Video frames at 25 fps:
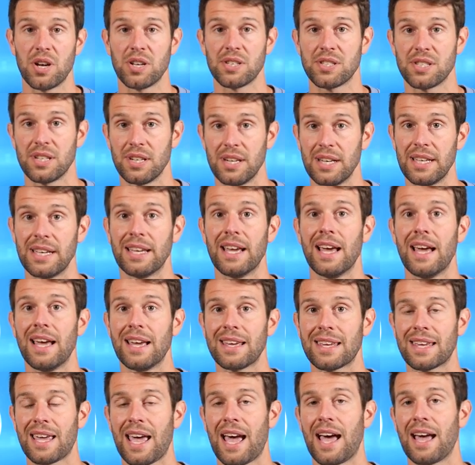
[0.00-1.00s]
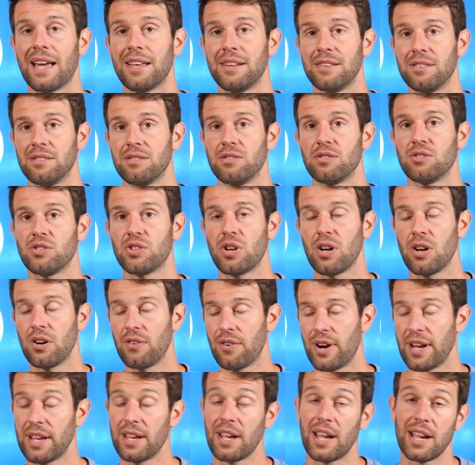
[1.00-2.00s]
personally can
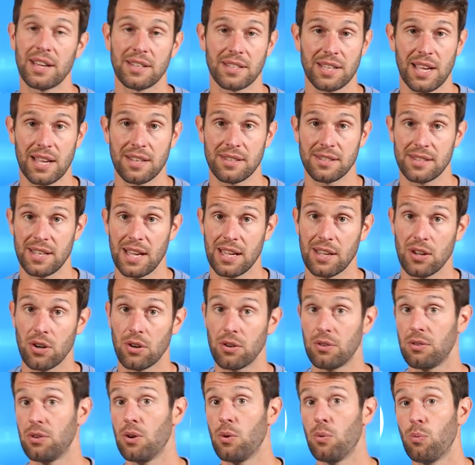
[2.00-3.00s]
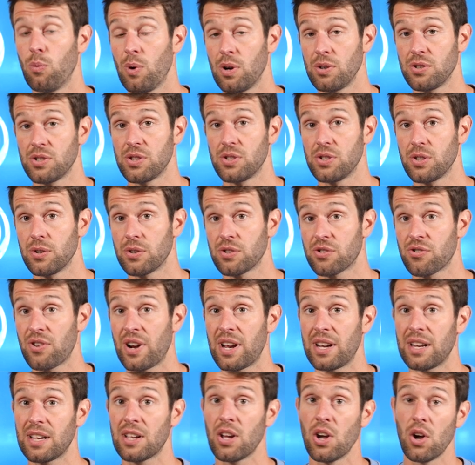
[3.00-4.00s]
tolerate and can take on whilst you're doing
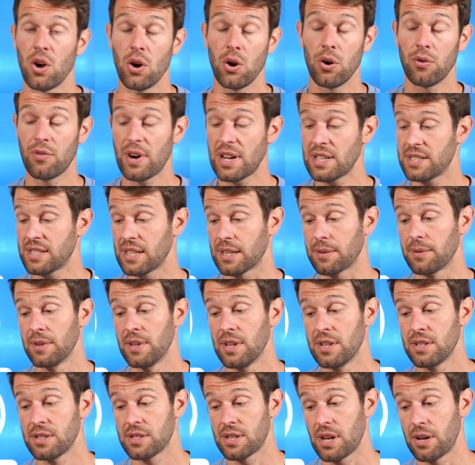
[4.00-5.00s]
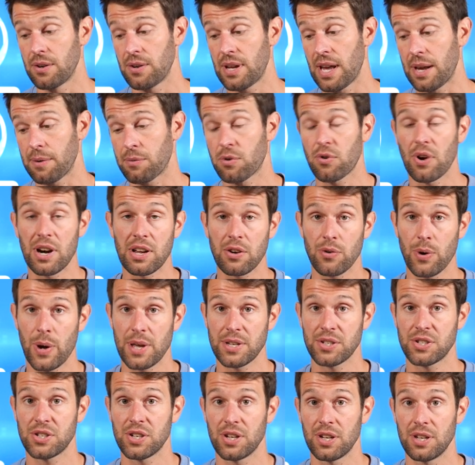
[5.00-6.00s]
training or racing. So yeah, great
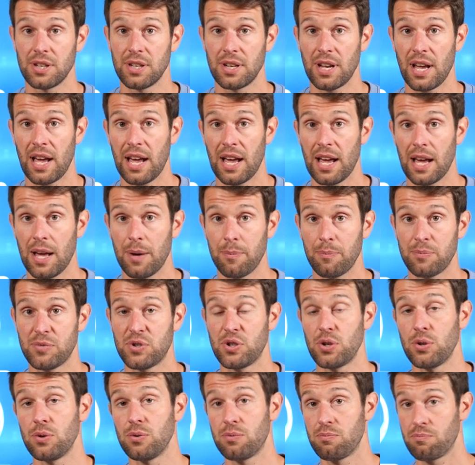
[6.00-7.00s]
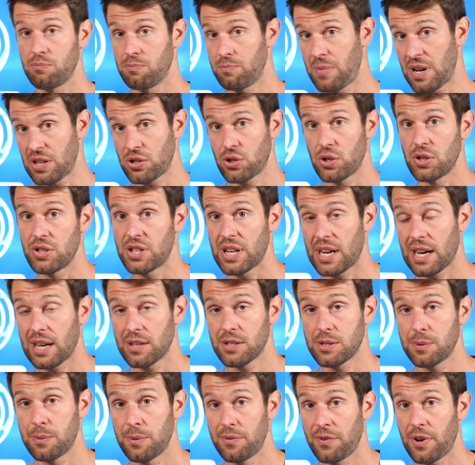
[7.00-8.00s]
question. Do make sure you check
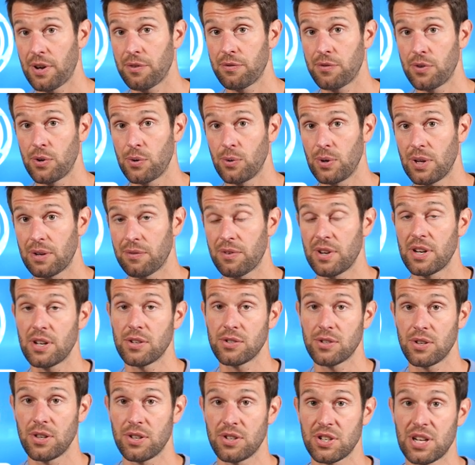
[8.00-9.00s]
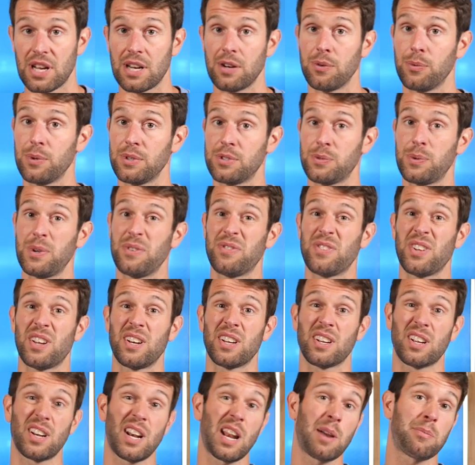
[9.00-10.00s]
out some of our fueling videos on the channel, which we've done
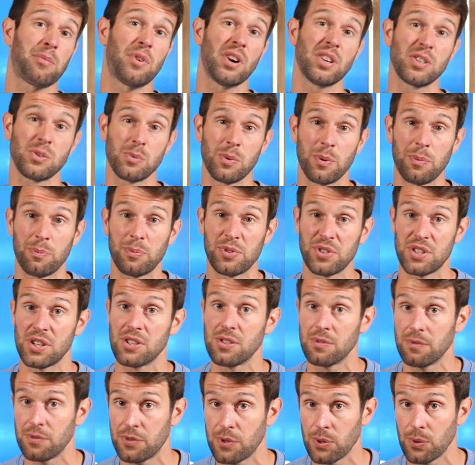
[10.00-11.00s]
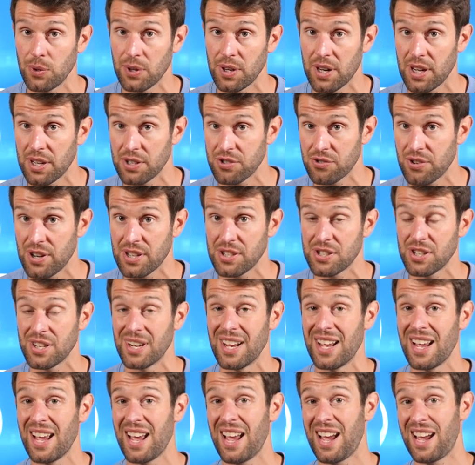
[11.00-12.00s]
in collaboration with Precision Fuel and Hydration.
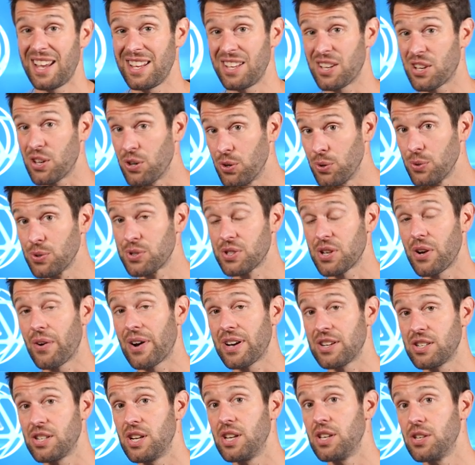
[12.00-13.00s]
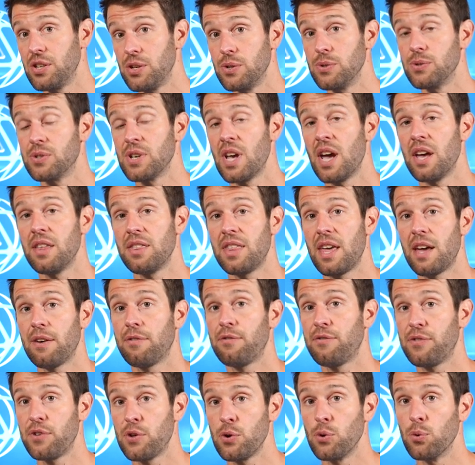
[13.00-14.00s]
And you can also actually use their
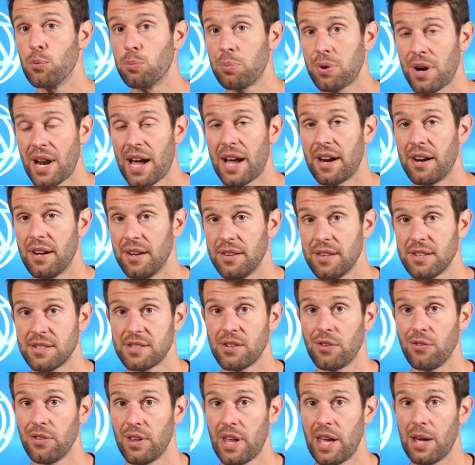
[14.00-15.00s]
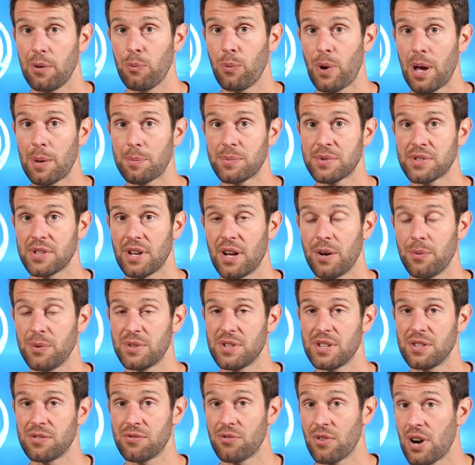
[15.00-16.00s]
fuel planner that's on their website,
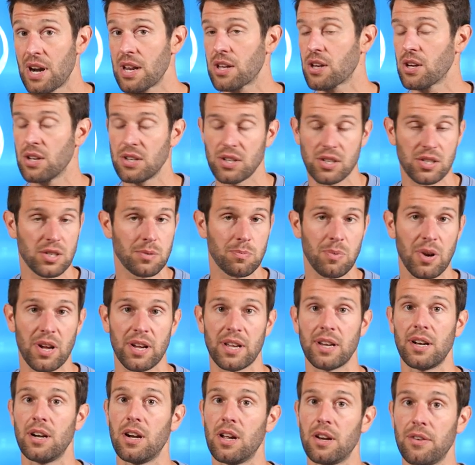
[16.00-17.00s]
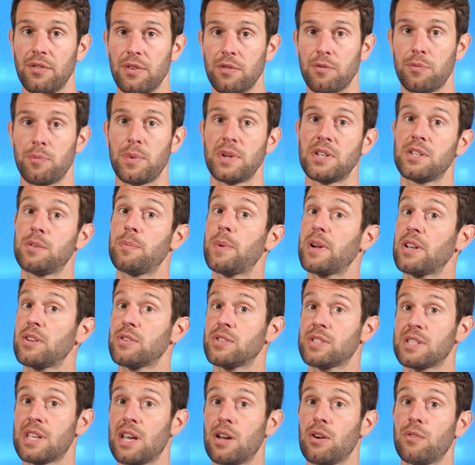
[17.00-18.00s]
which is really good. You just plug in a load of information about
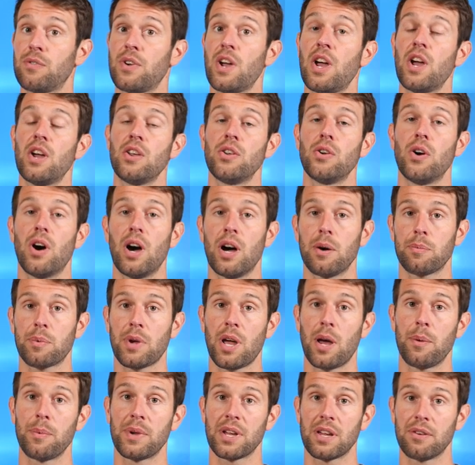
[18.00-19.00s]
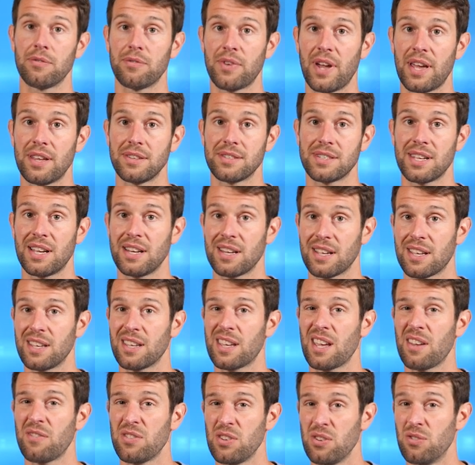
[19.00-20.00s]
yourself, your upcoming event, and it can
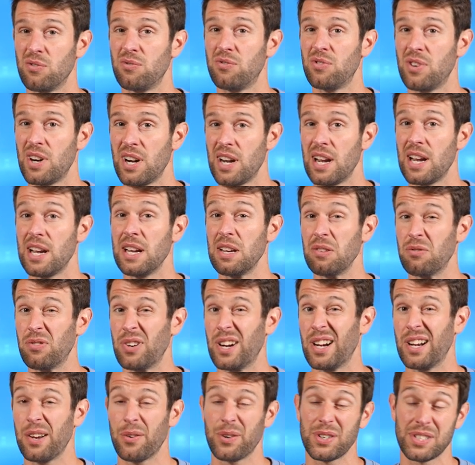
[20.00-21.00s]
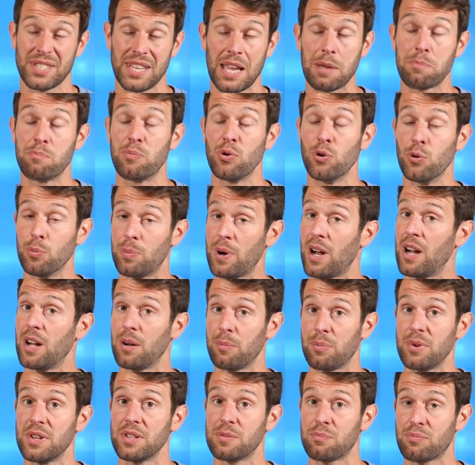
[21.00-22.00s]
give you a really, really, well, I say
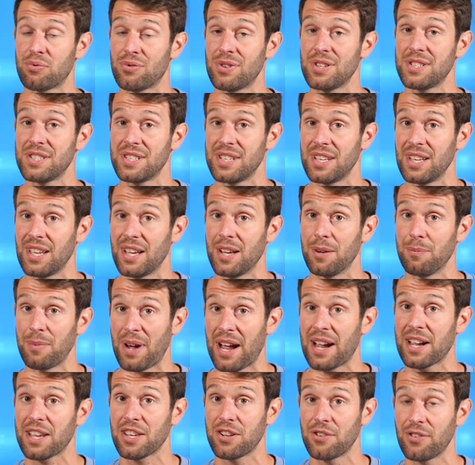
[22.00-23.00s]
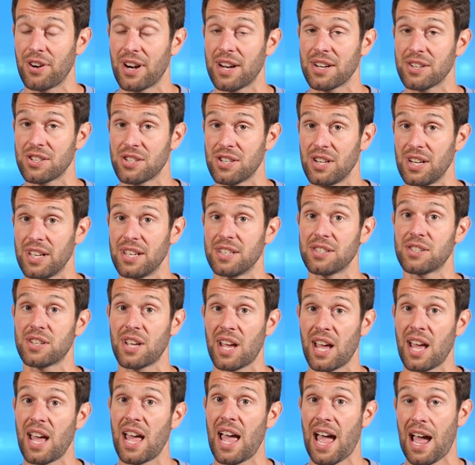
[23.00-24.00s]
ballpark, but it's pretty accurate actually as
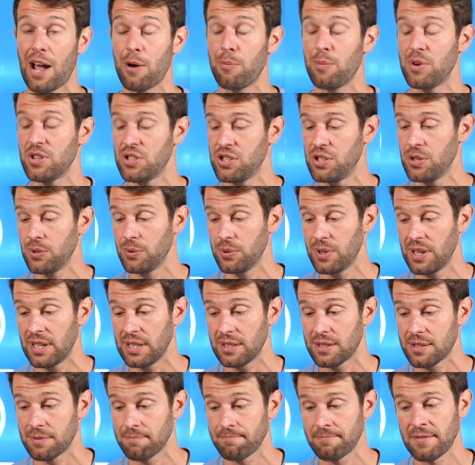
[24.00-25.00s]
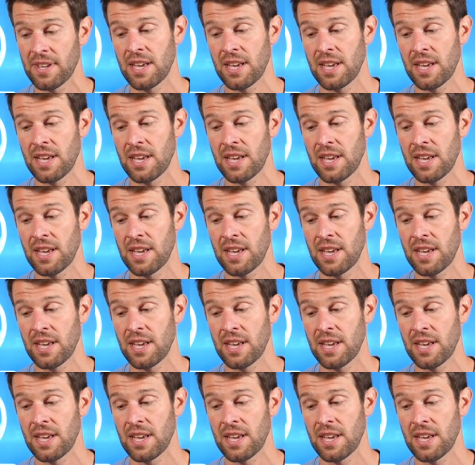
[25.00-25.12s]
to how much you'll need.